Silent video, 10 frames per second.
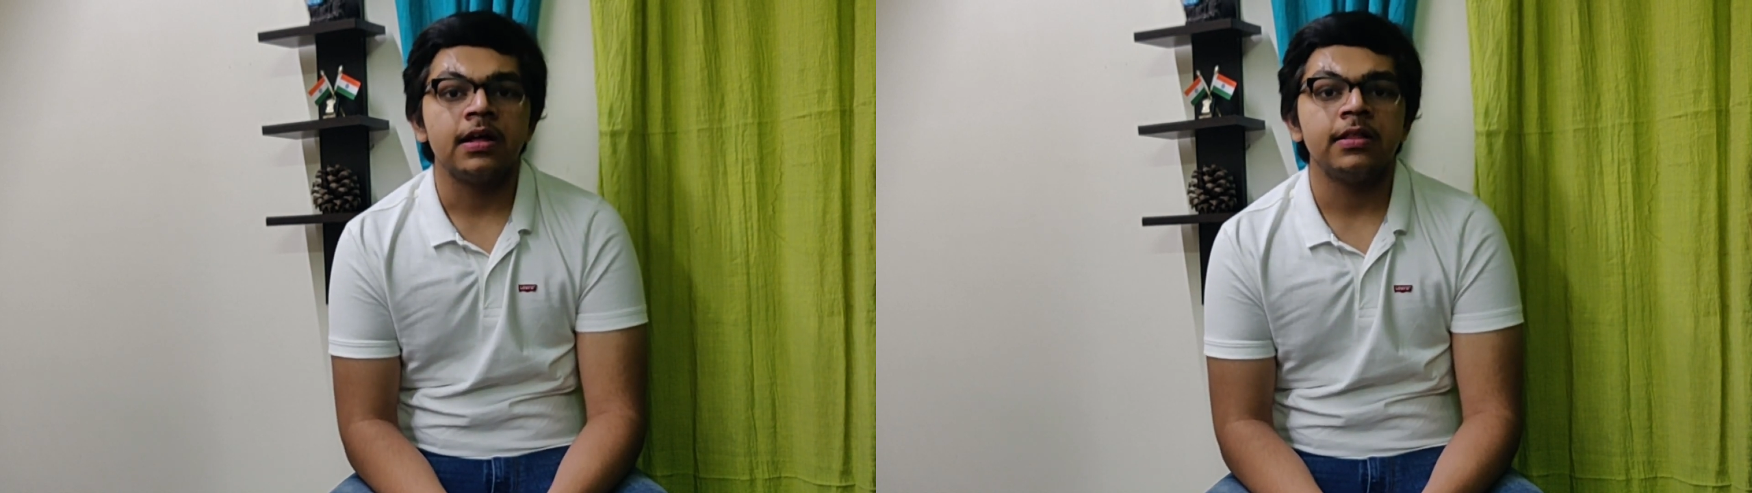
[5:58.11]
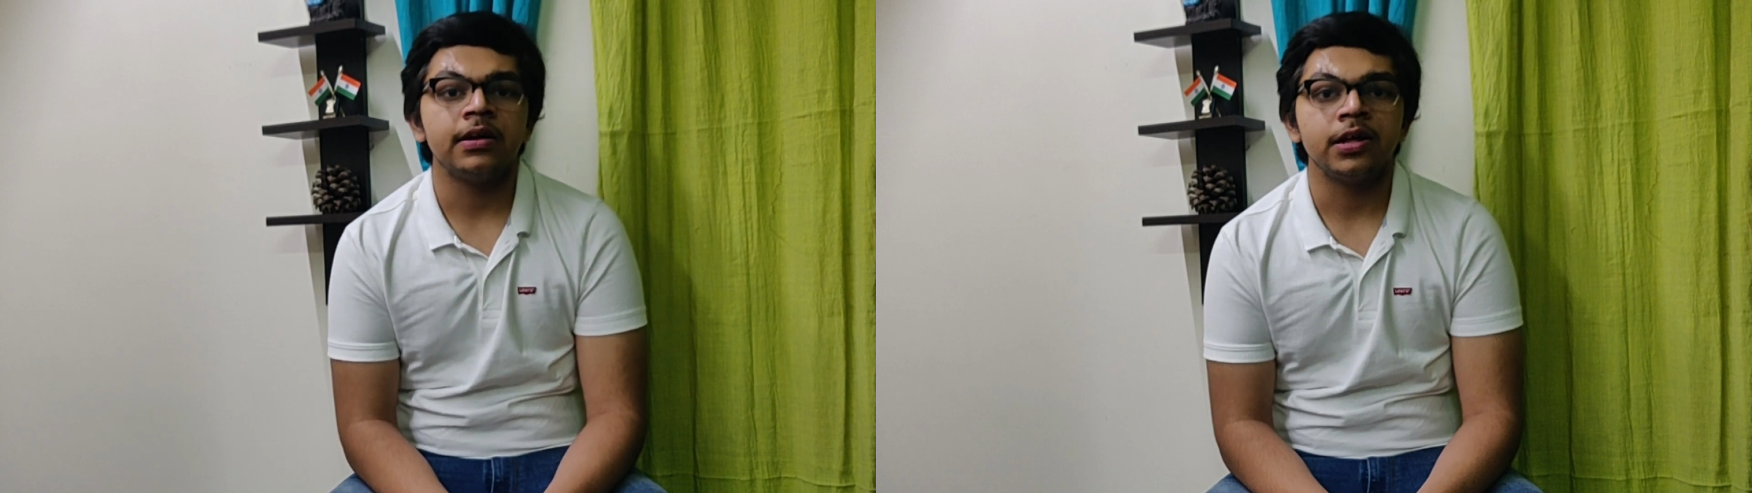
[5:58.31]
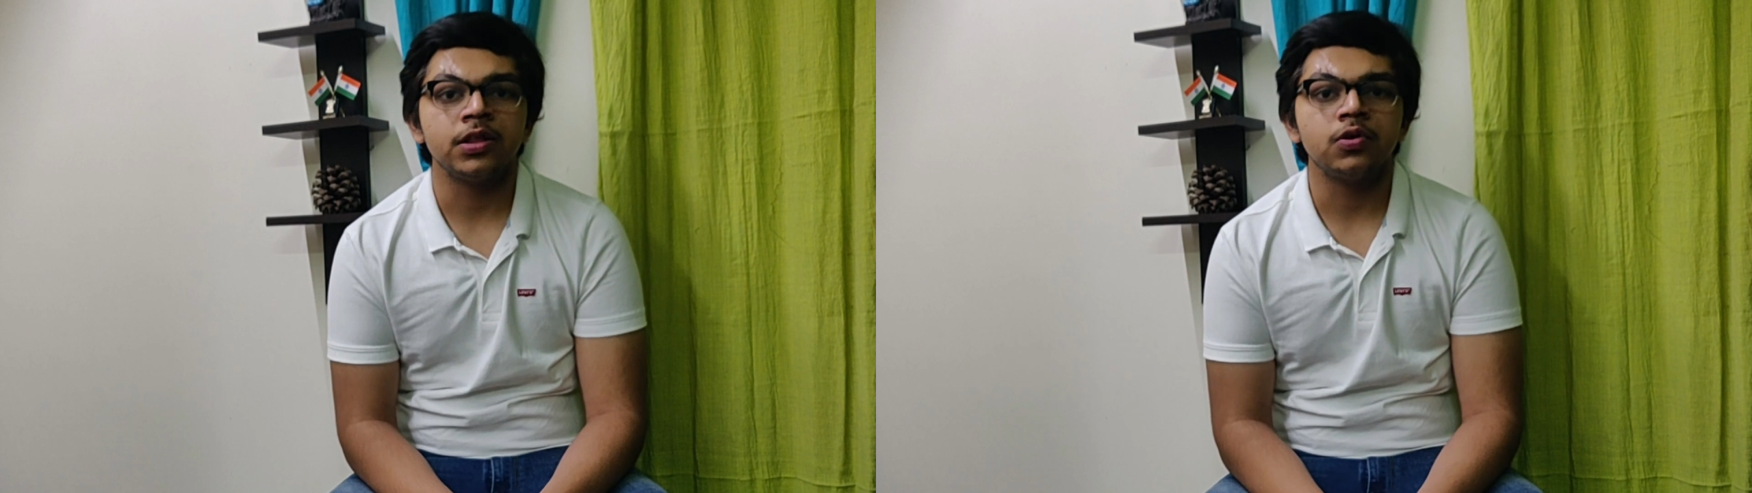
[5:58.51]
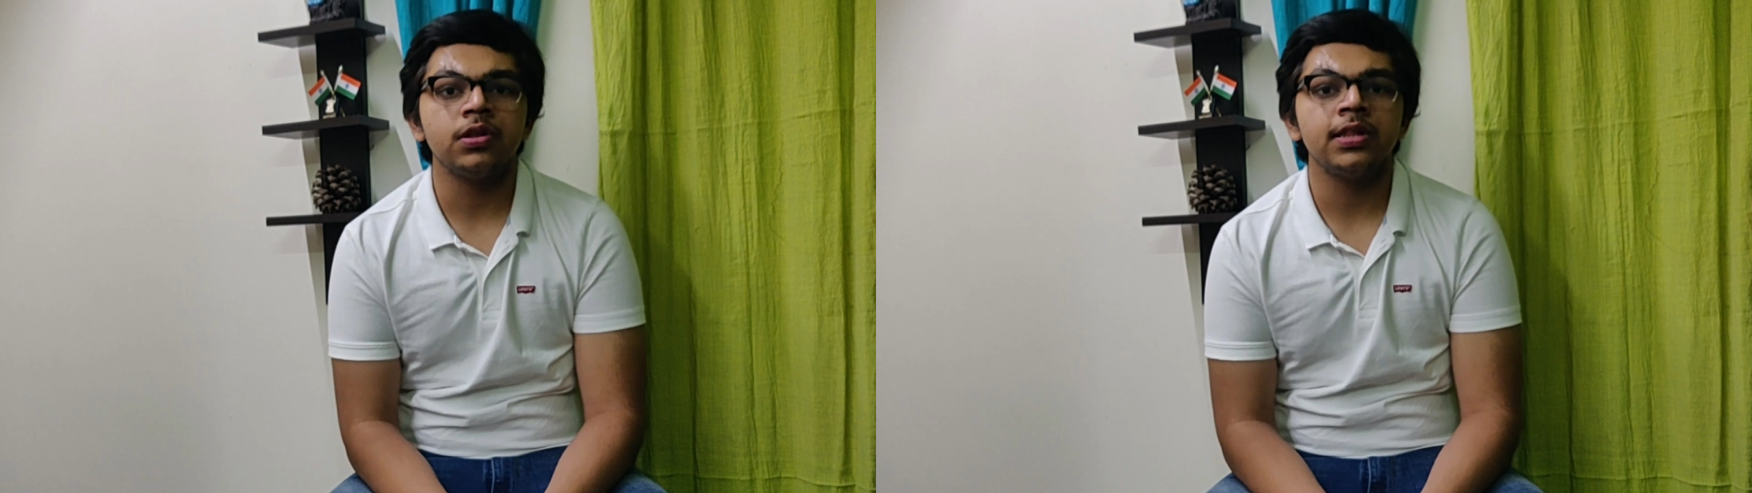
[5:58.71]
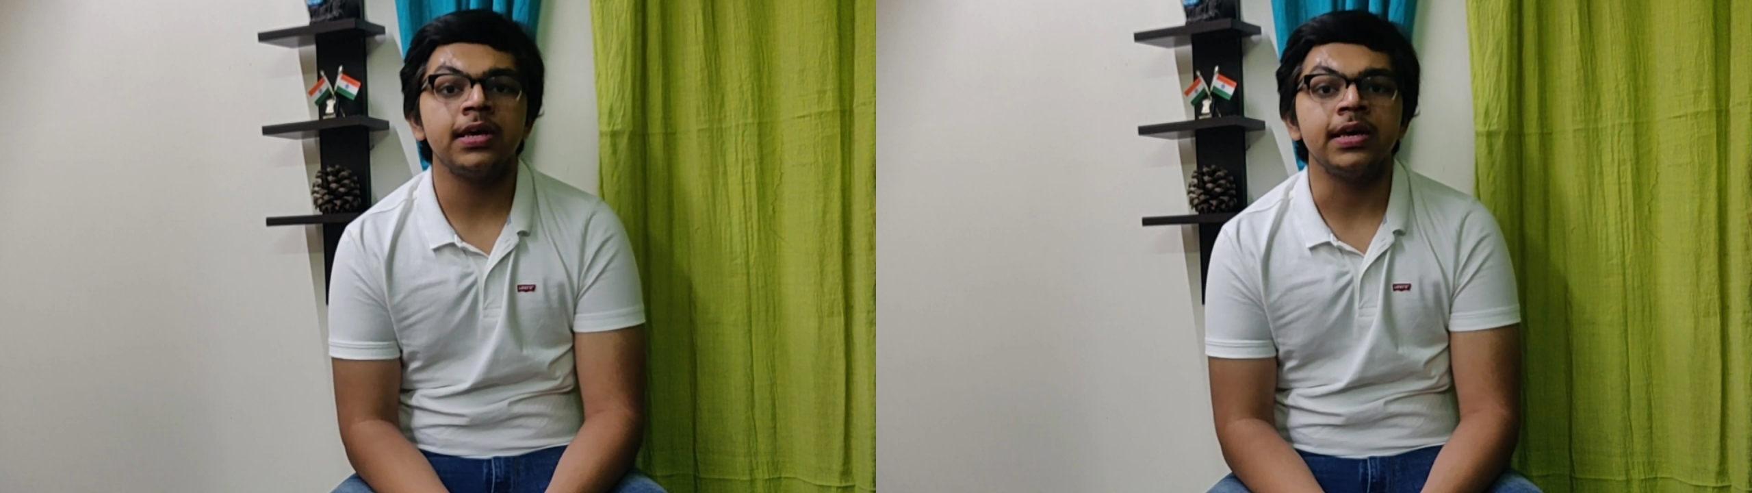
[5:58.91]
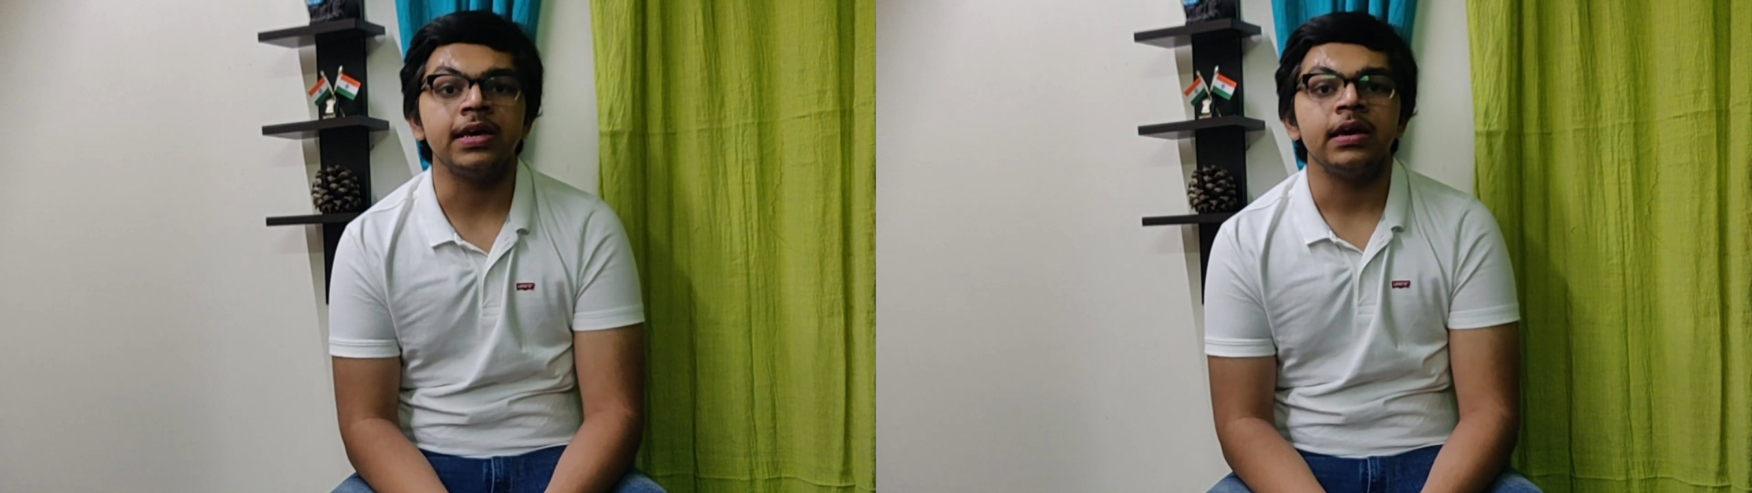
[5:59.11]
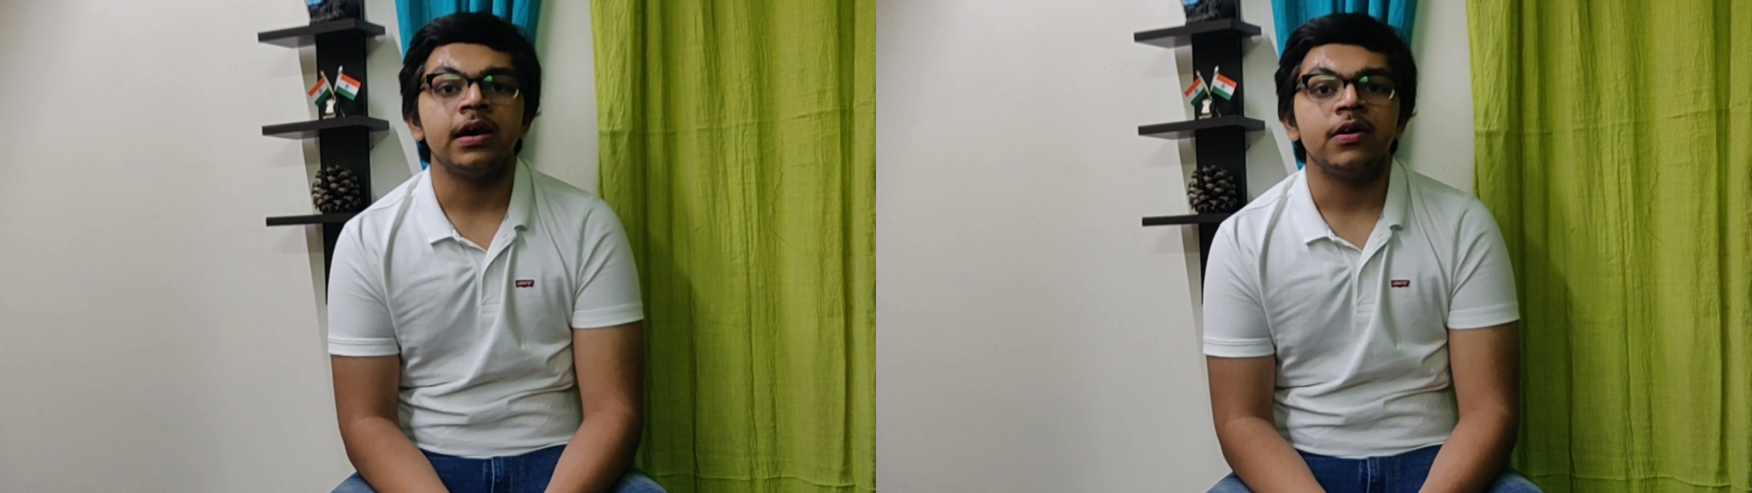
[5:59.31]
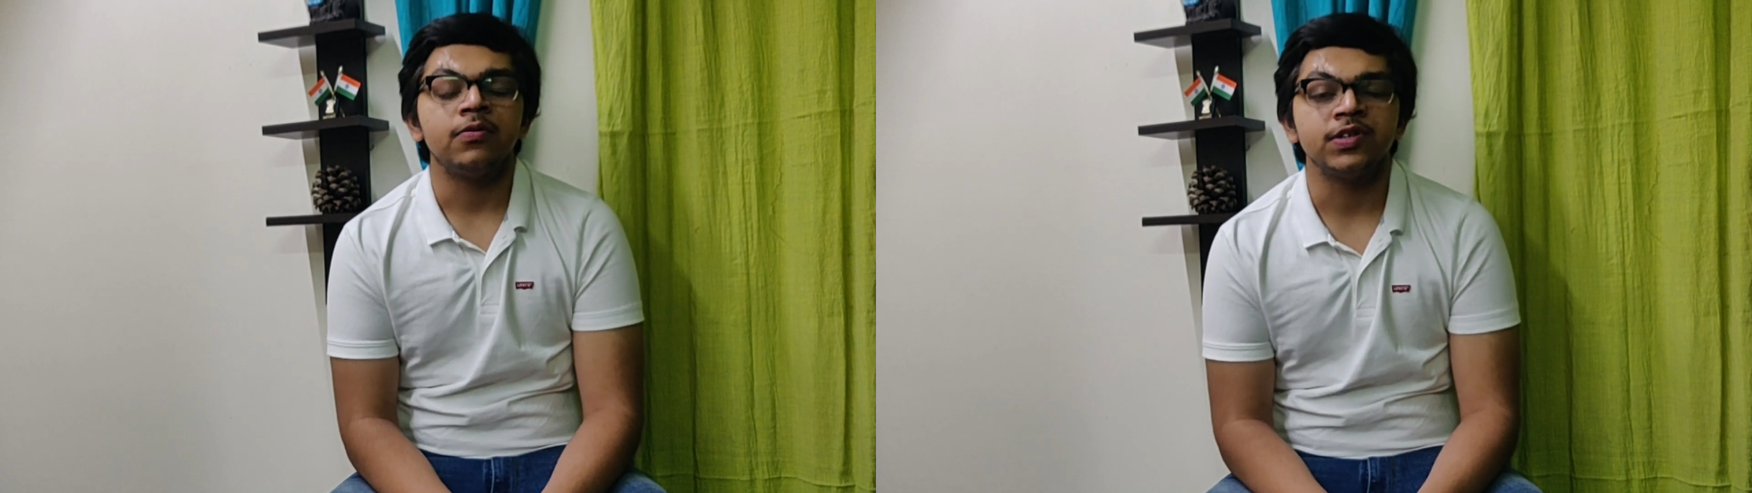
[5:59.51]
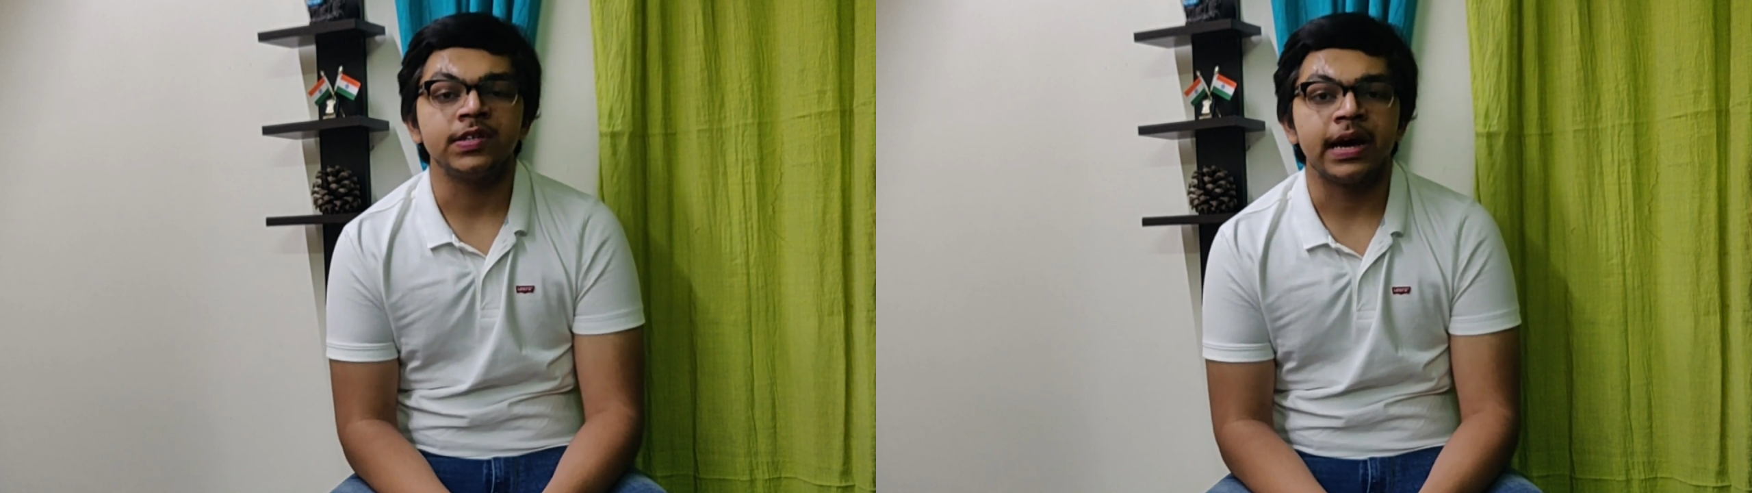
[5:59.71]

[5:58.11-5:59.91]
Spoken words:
The Ratnodadhi was